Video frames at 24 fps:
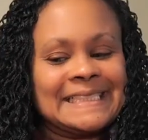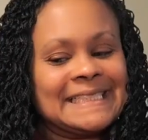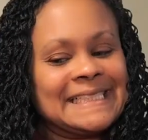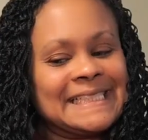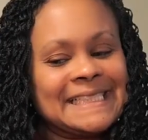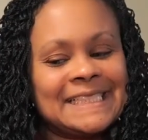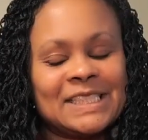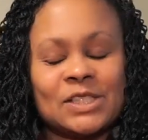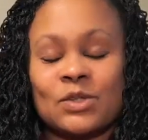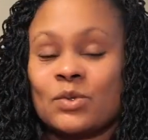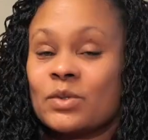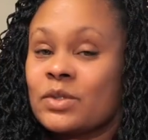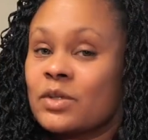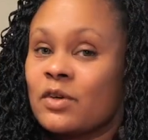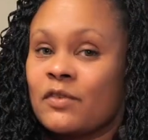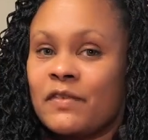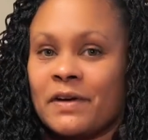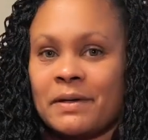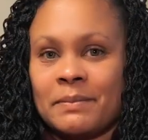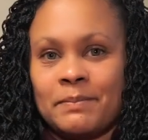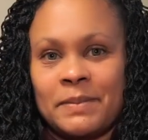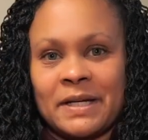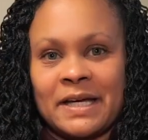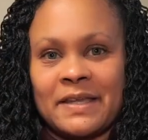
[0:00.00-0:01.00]
I don't know if
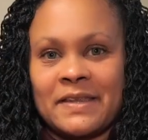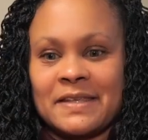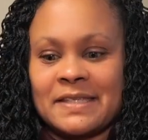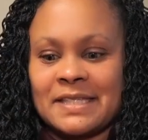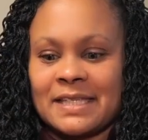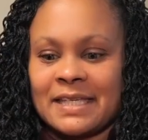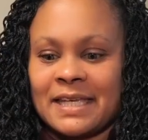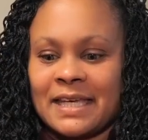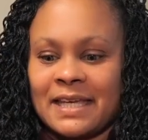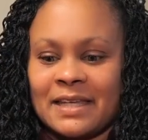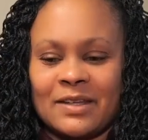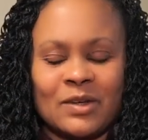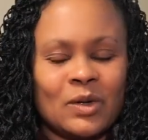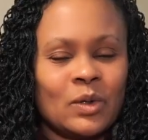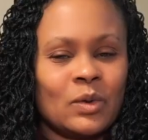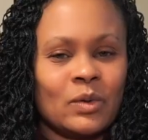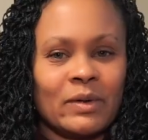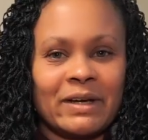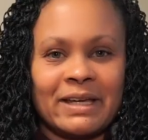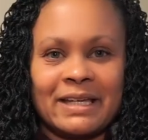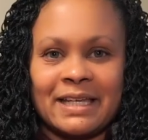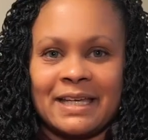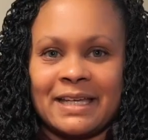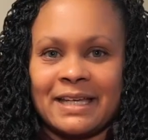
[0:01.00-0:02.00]
I'd buy this again.
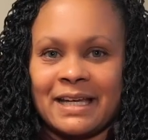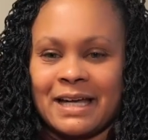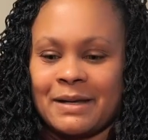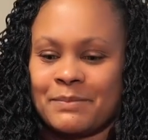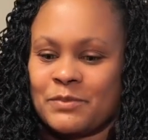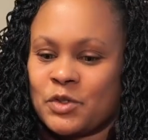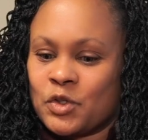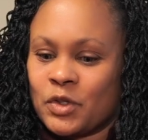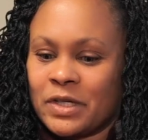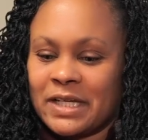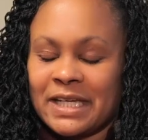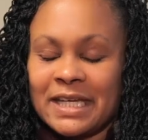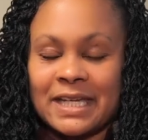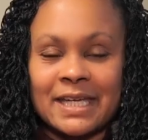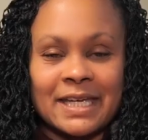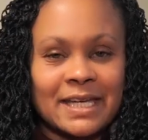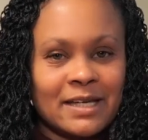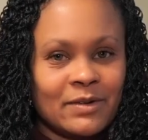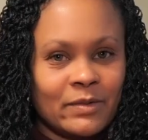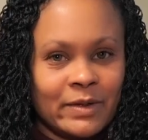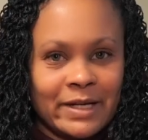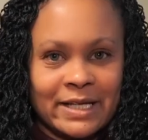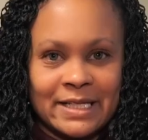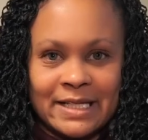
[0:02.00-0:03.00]
Already, I'm drinking
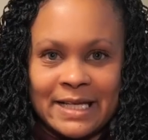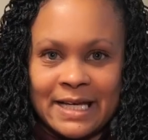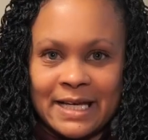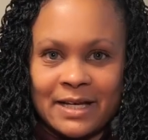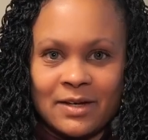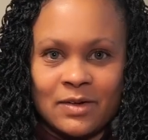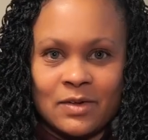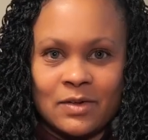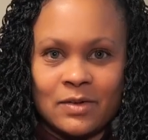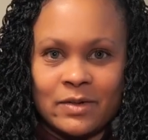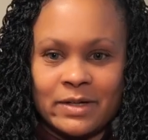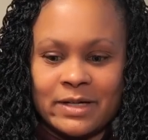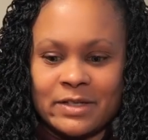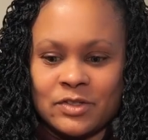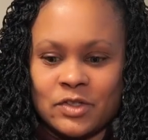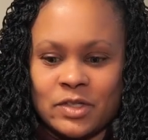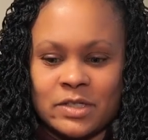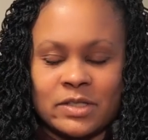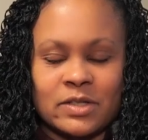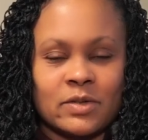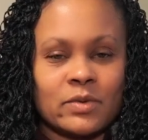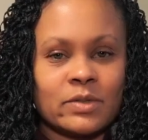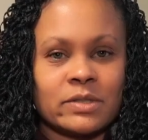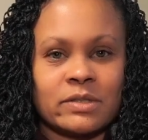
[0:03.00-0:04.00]
it right now, and
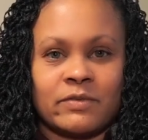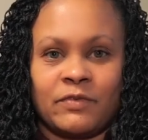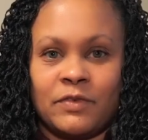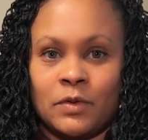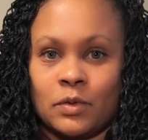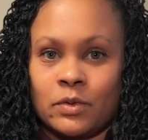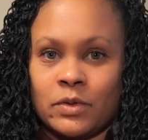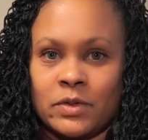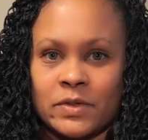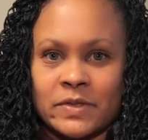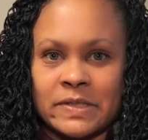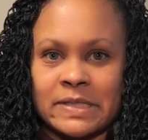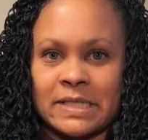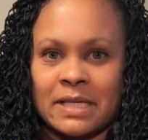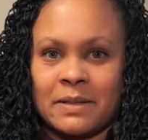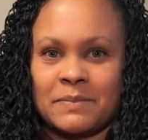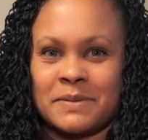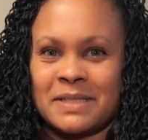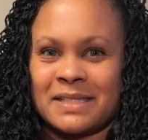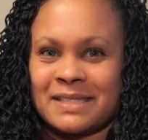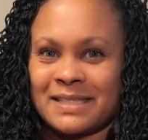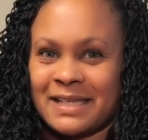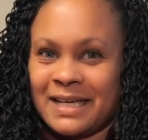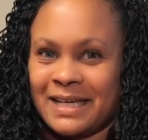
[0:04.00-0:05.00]
just those few little
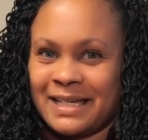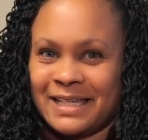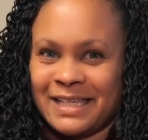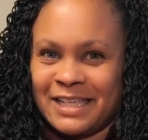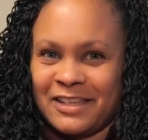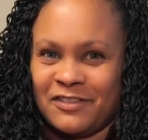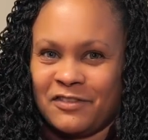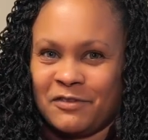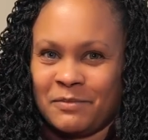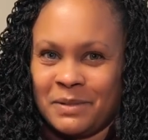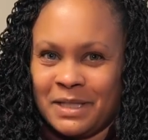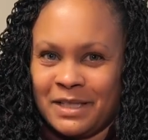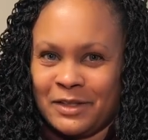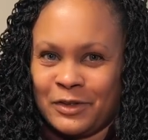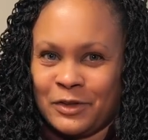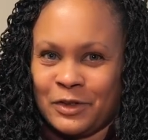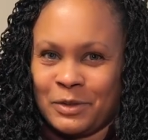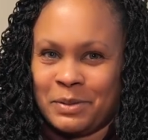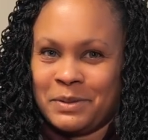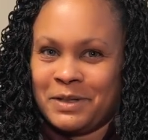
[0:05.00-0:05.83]
sips kind of giving me a little